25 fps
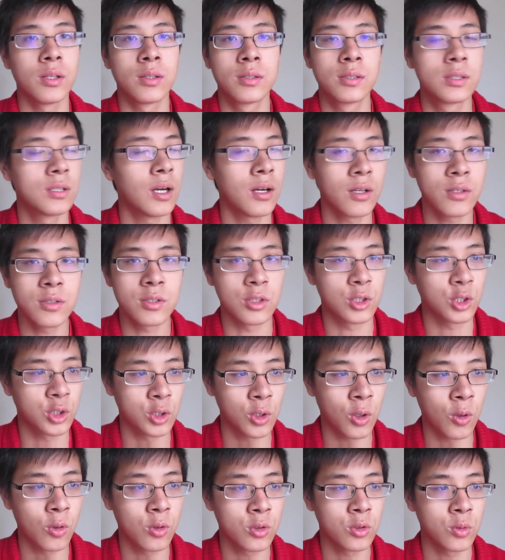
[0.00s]
Tons of
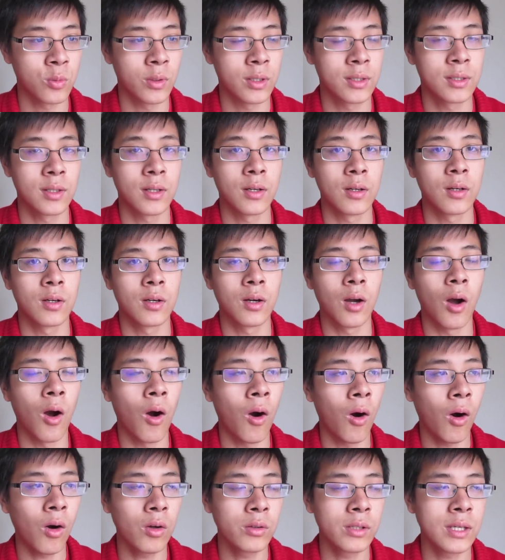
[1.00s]
shows with
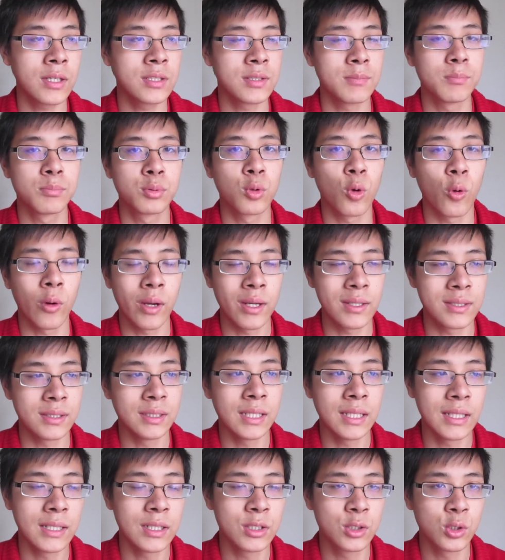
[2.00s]
all these employees
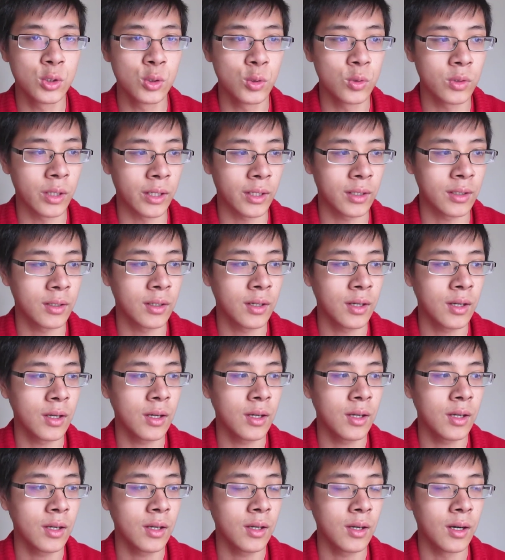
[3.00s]
needed to like
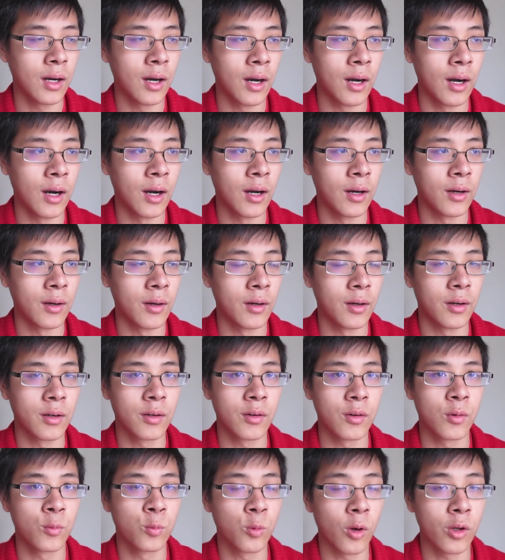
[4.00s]

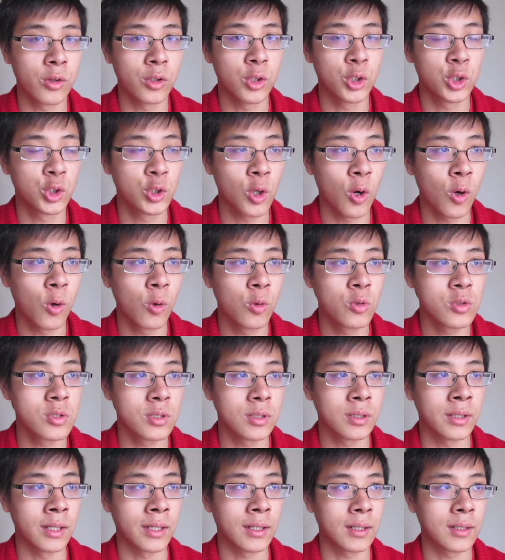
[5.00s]
run the shows.
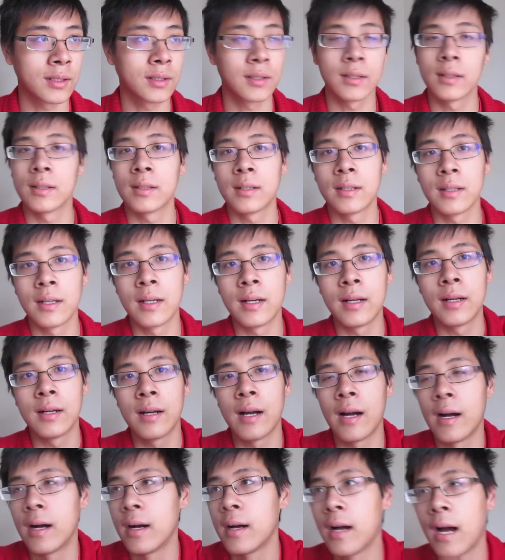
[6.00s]
Like
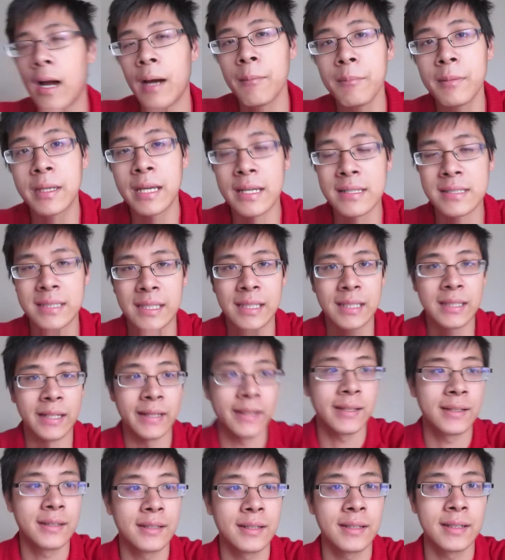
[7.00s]
I'm guessing
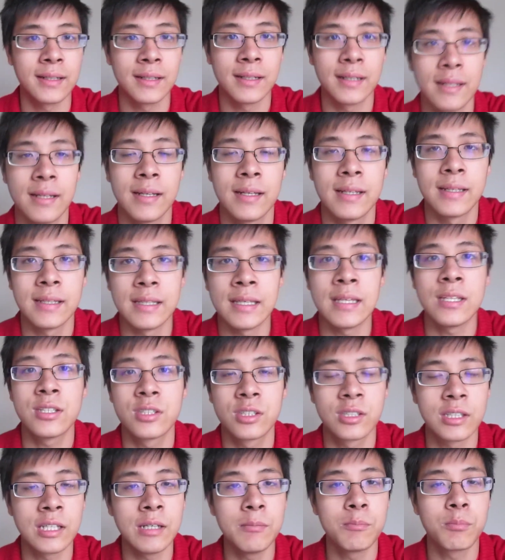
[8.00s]
like each
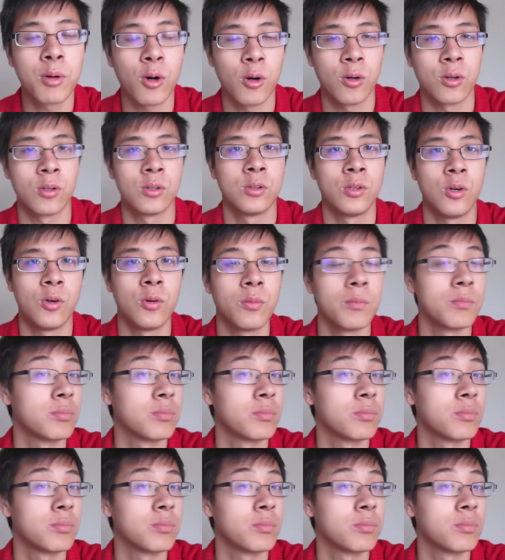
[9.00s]
theme park alone